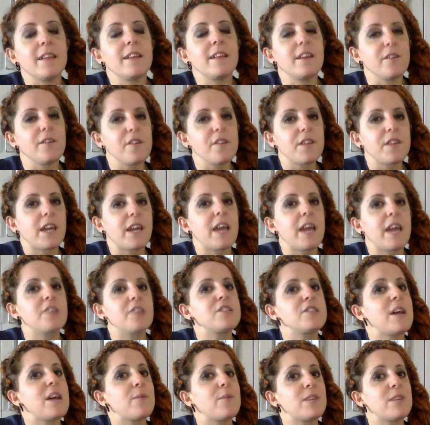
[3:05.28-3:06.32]
Neolithic Age,
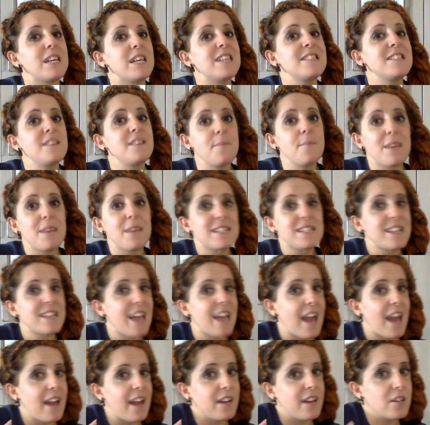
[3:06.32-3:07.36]
and that one is
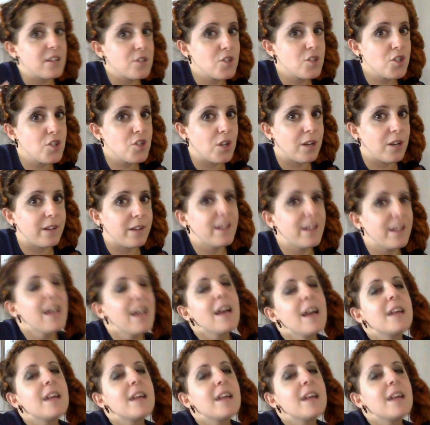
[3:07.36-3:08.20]
domestication.